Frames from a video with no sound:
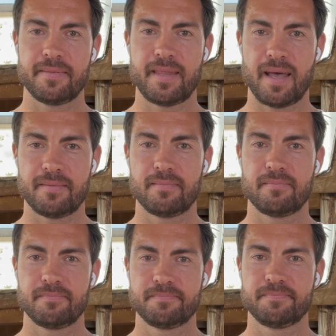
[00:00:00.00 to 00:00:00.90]
that
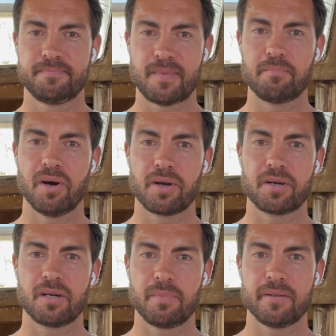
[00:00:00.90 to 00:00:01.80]
I'm
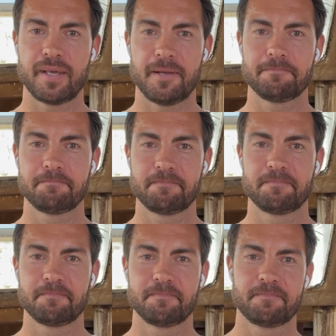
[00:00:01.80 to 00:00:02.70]
butthurt about that.
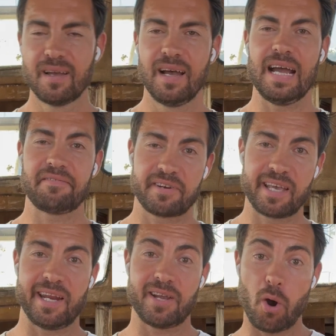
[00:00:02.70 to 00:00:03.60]
After
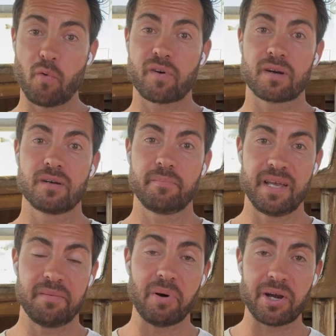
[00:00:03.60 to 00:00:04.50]
getting over
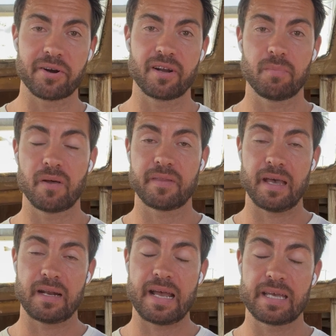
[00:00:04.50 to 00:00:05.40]
being butthurt about
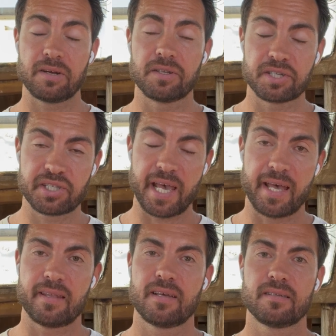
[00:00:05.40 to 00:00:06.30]
that, I can
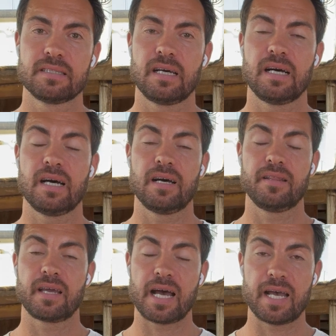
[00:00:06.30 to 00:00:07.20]
understand
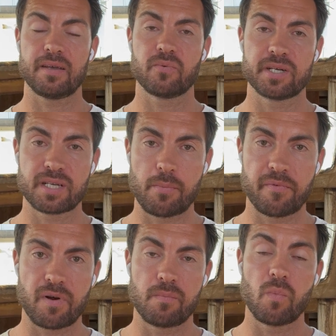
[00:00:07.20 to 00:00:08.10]
the guy where he's
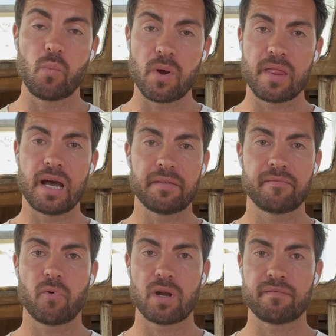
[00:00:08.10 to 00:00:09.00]
coming from with that
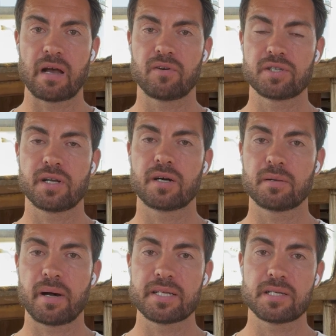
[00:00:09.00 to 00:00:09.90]
$4,500
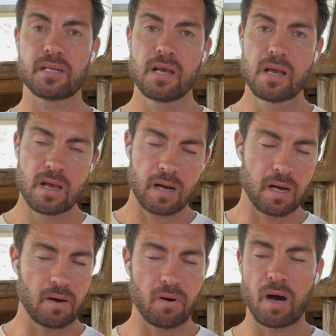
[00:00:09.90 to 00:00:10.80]
deposit,
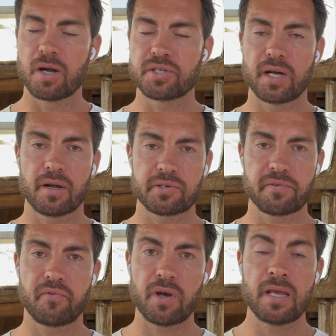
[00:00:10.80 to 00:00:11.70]
$100
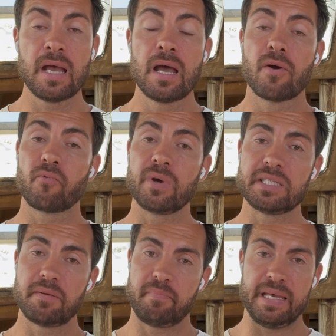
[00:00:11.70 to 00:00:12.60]
a foot.
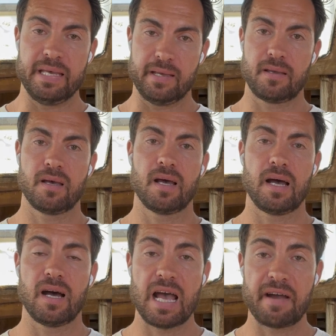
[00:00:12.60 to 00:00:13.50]
Reason being,
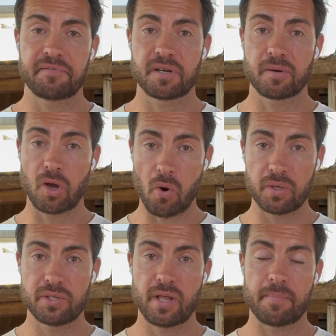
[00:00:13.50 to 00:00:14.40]
after
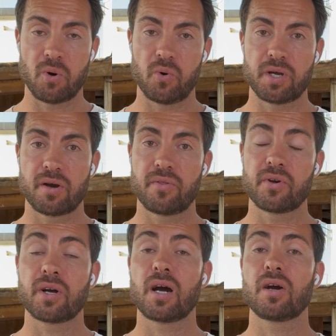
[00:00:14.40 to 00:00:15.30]
going to that boatyard,
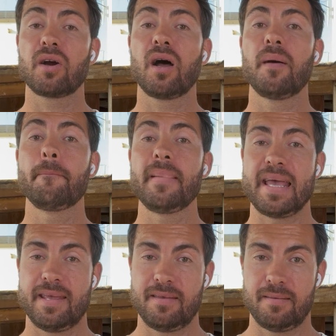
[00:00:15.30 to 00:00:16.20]
there are
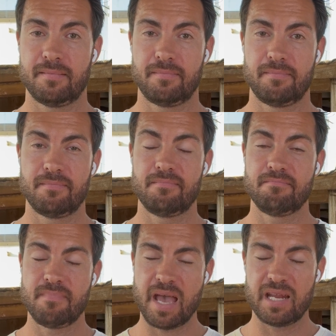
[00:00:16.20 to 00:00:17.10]
many
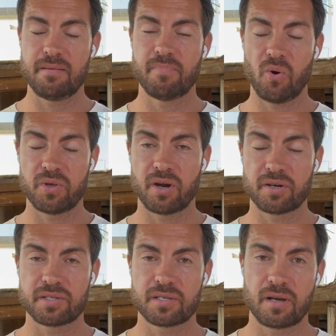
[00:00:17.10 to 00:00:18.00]

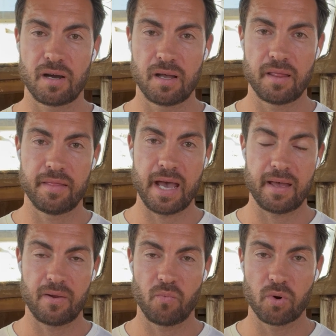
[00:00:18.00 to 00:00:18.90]
boatyards that
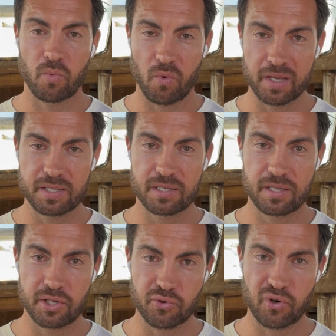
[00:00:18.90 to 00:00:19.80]
were once the
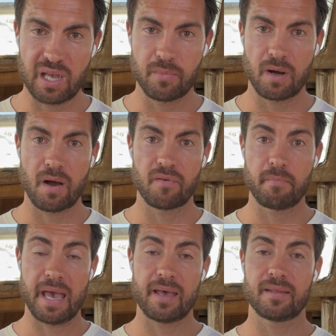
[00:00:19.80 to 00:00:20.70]
dream of a
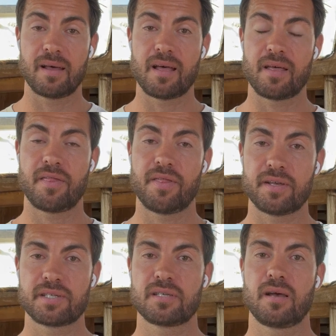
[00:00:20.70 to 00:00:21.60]
man,
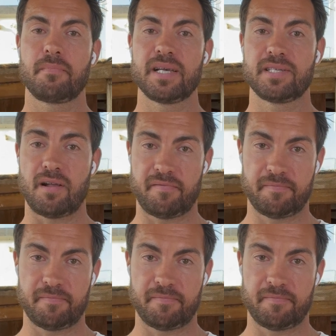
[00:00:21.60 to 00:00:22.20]
thus myself,